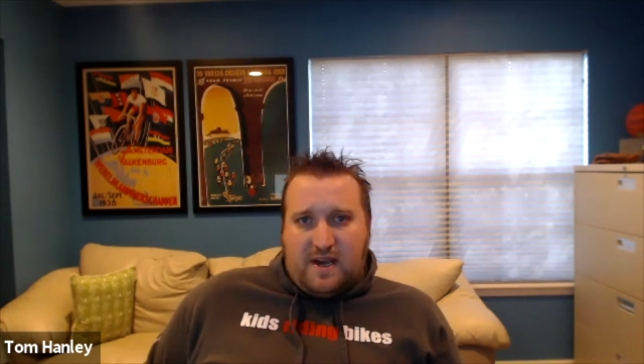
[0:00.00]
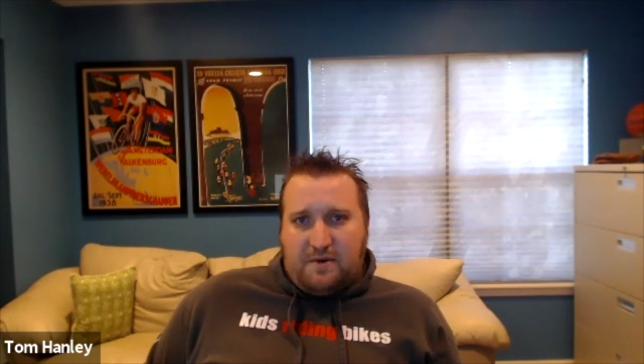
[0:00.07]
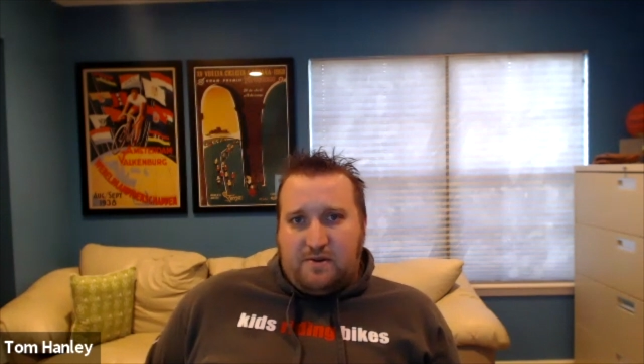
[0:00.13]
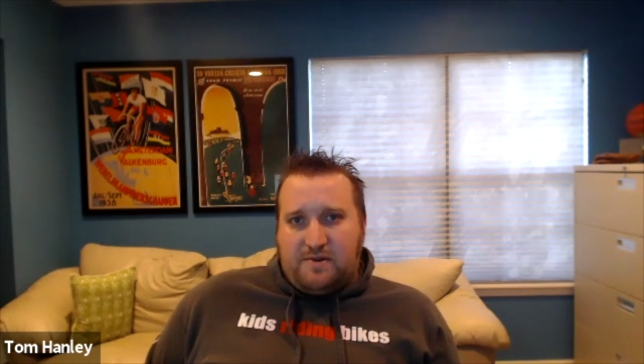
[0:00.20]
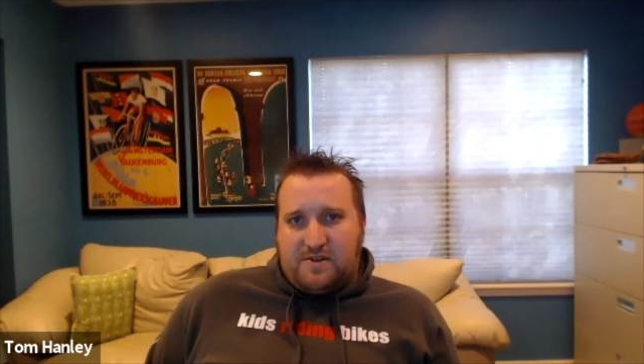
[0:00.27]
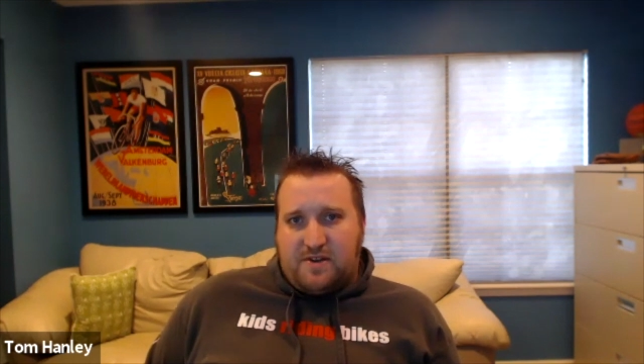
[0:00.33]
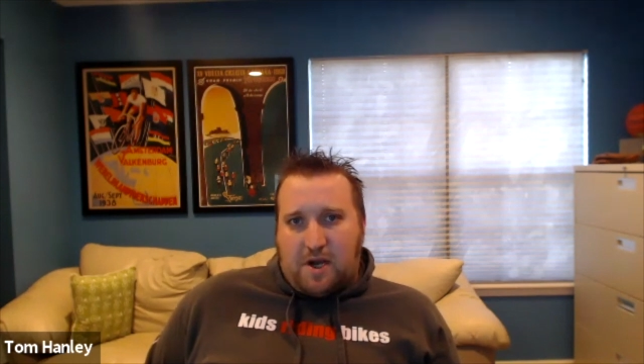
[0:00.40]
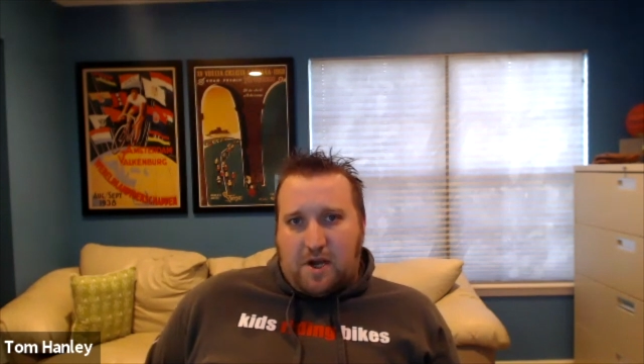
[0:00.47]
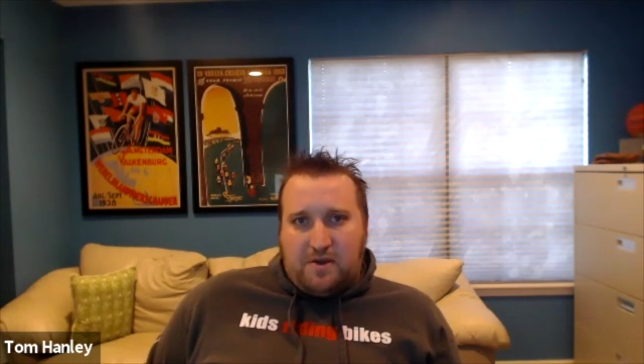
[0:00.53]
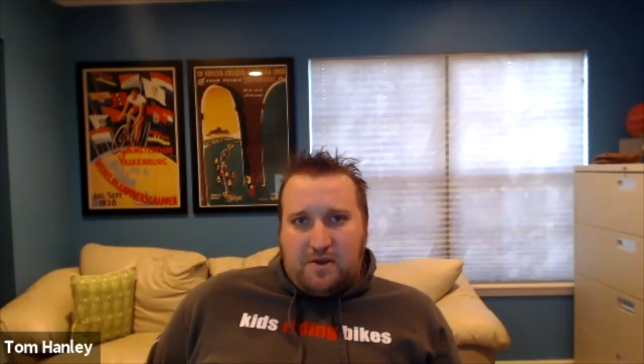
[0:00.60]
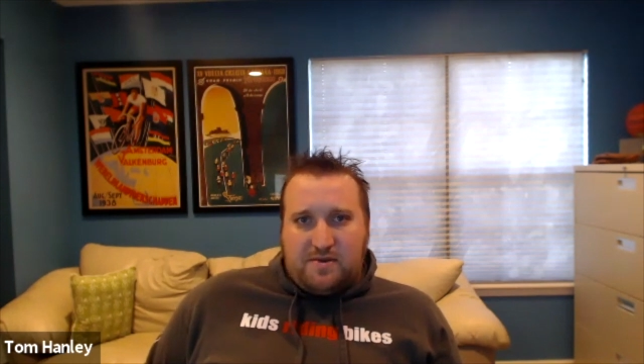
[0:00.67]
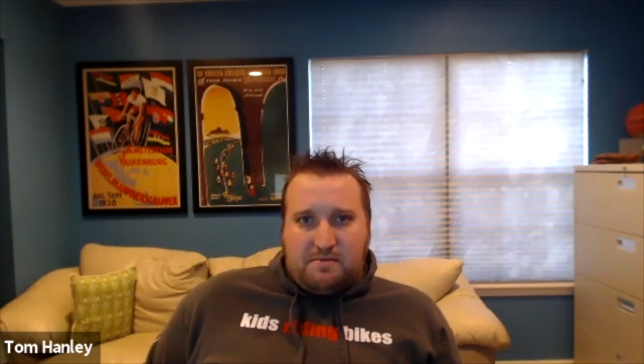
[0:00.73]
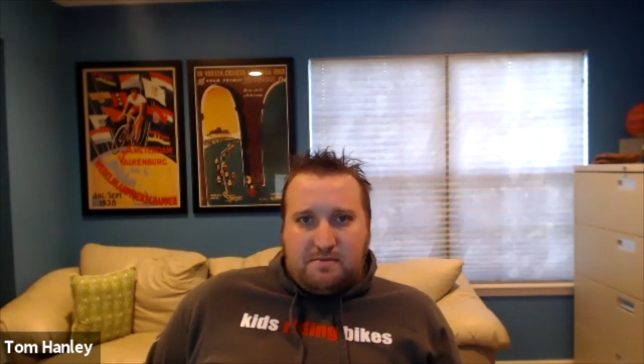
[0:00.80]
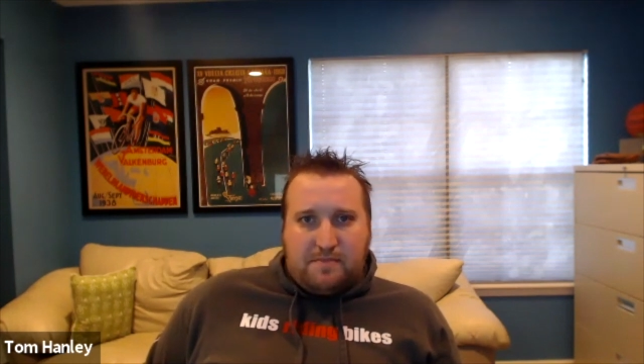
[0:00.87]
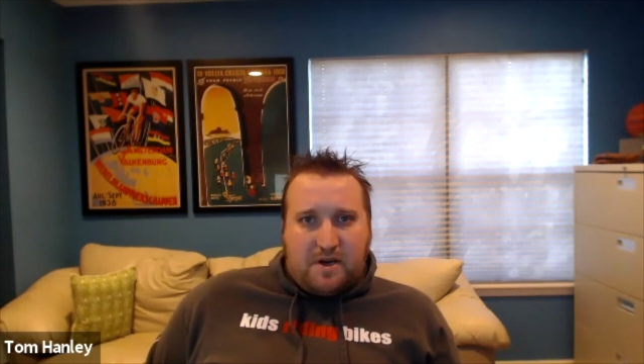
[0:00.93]
whether you talk about
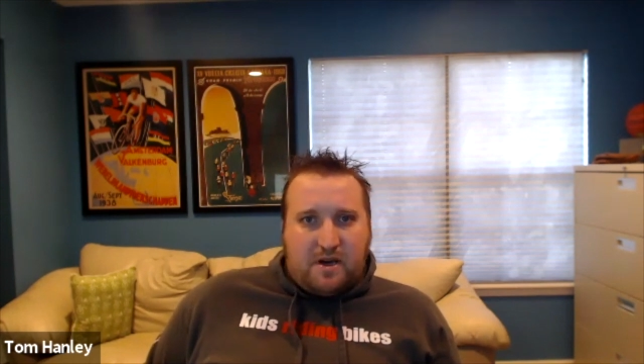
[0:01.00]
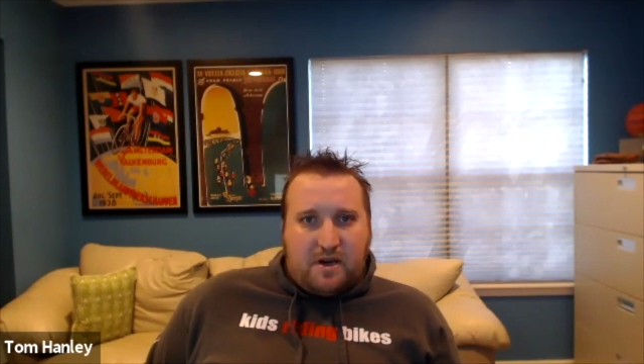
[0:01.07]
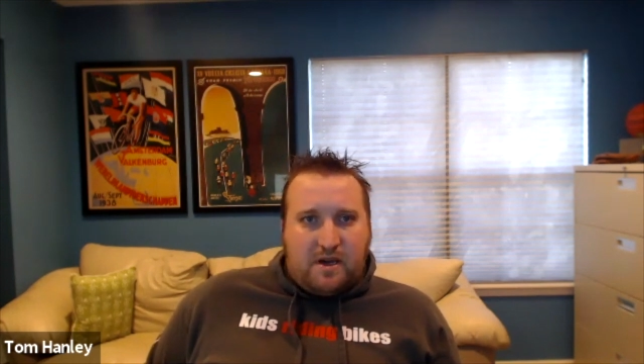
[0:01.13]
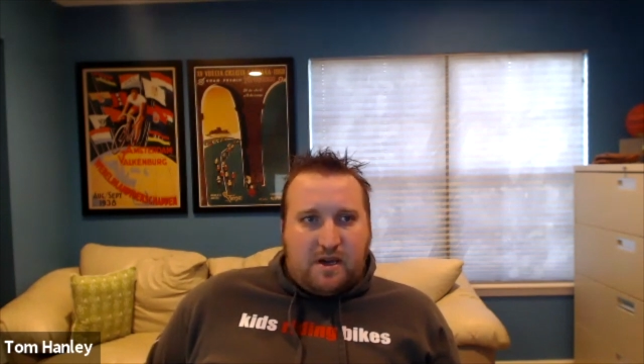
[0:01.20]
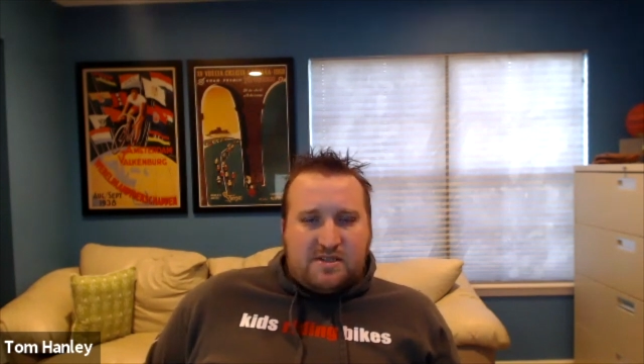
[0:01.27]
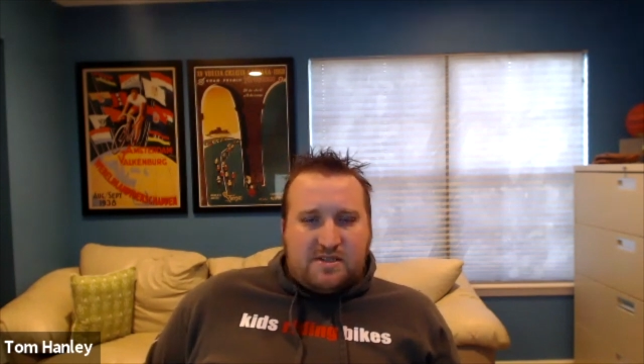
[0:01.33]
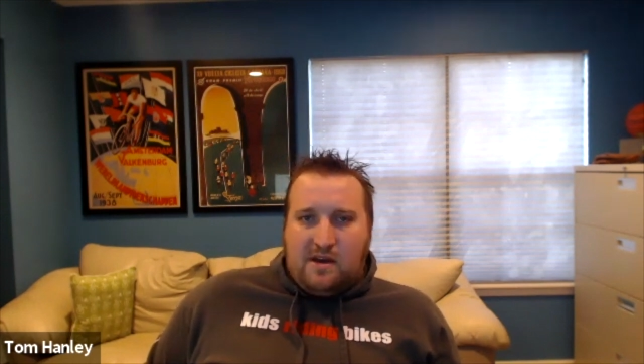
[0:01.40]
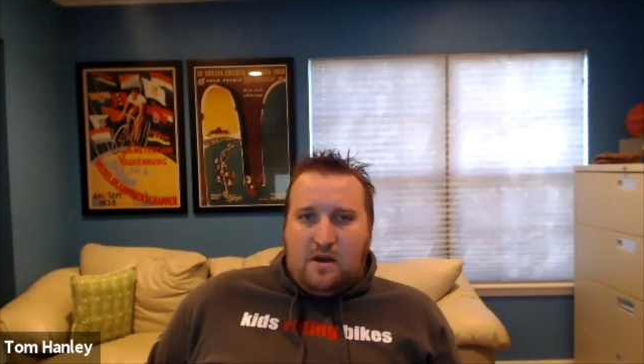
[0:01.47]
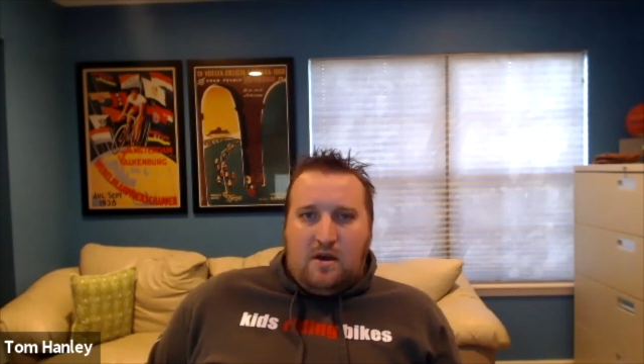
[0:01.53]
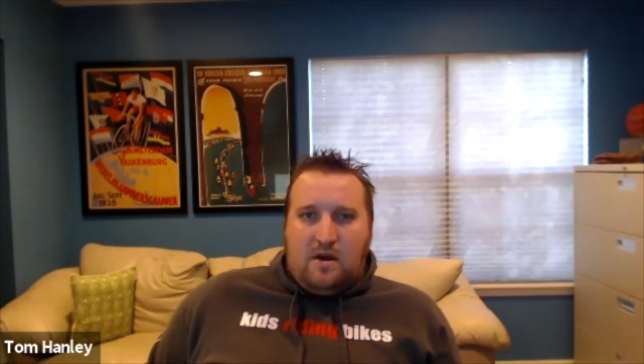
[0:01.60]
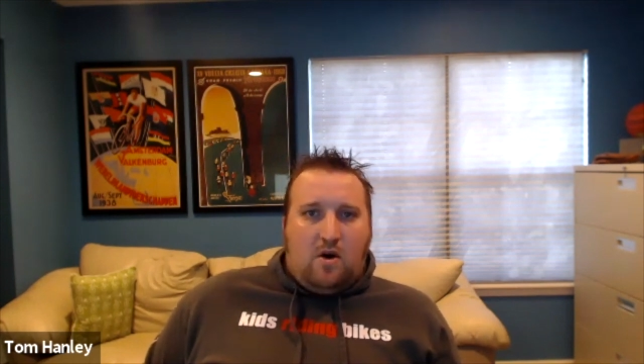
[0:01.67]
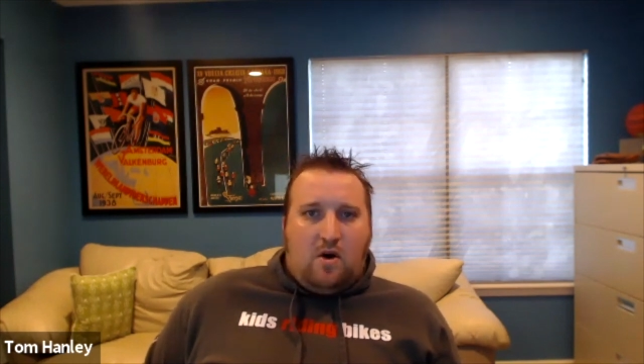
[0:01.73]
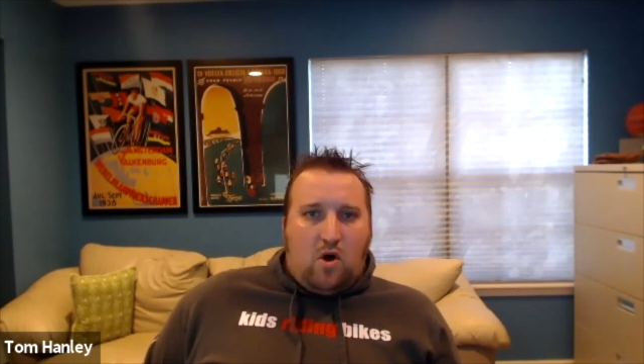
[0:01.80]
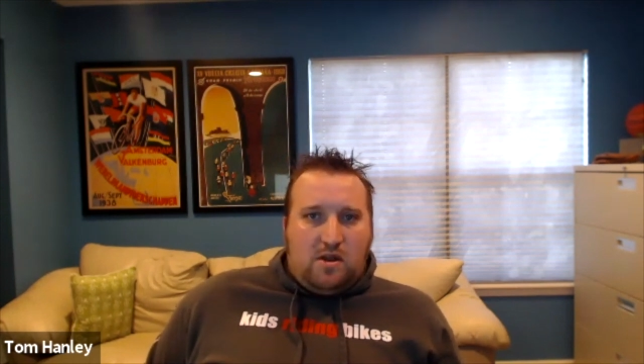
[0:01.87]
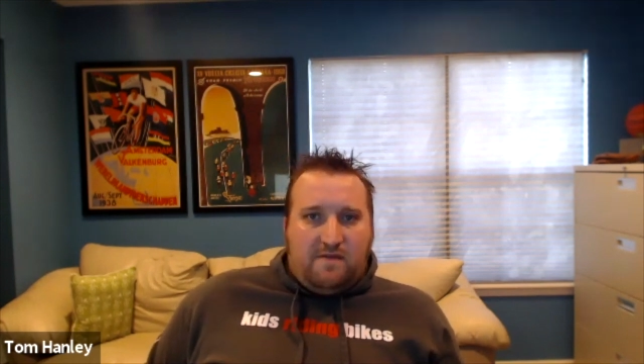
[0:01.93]
using bikes,
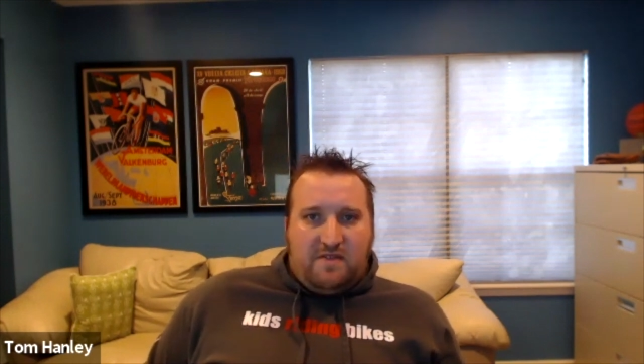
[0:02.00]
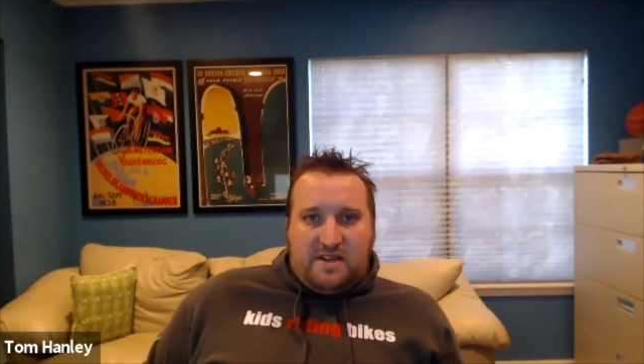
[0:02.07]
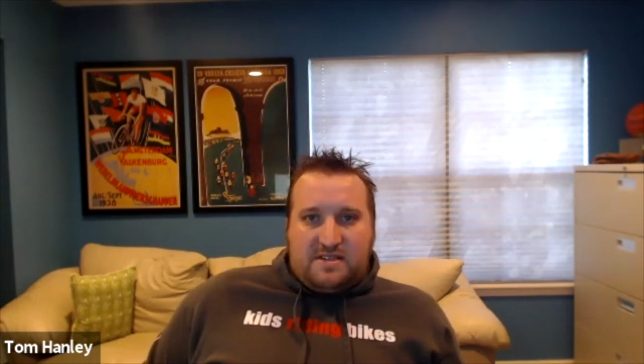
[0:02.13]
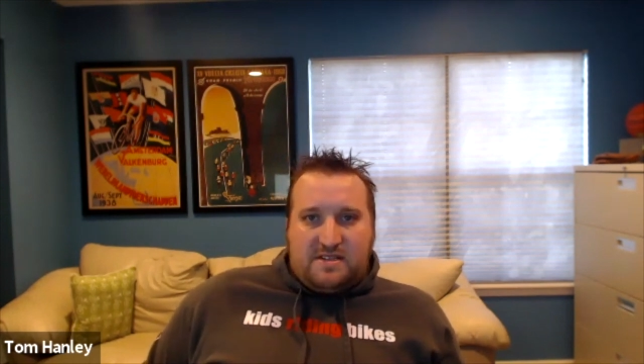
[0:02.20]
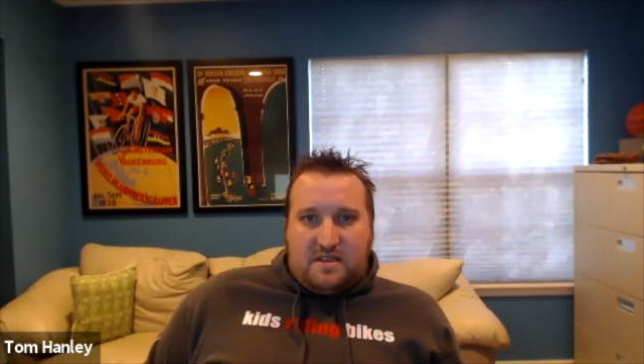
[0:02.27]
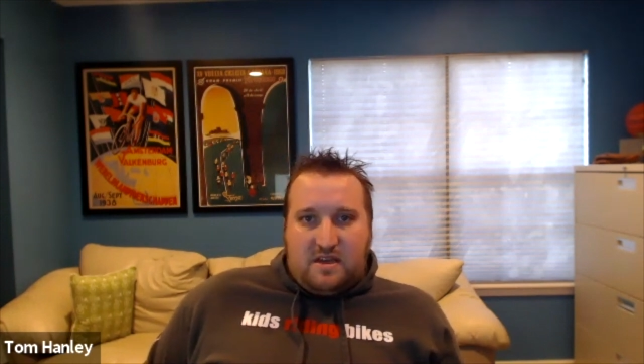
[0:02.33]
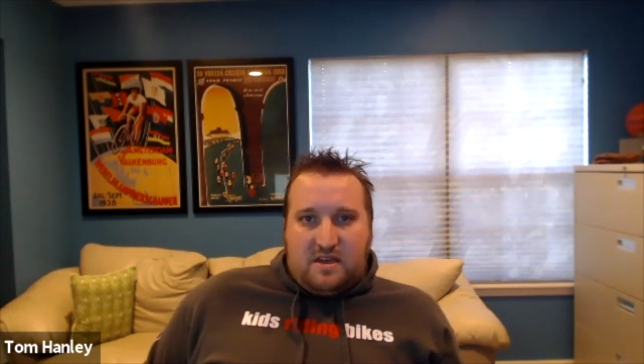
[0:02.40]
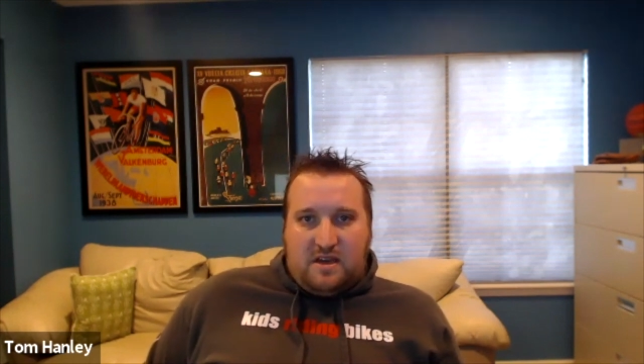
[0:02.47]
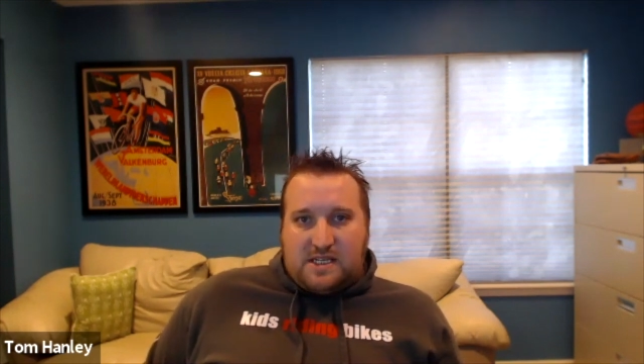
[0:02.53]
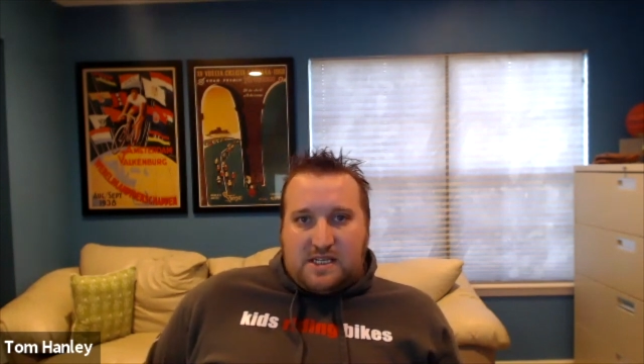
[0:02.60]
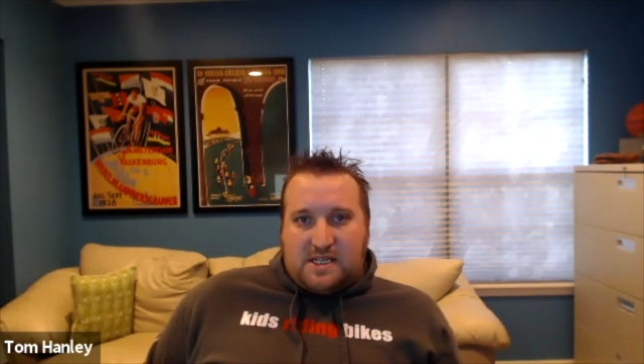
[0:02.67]
all of these things.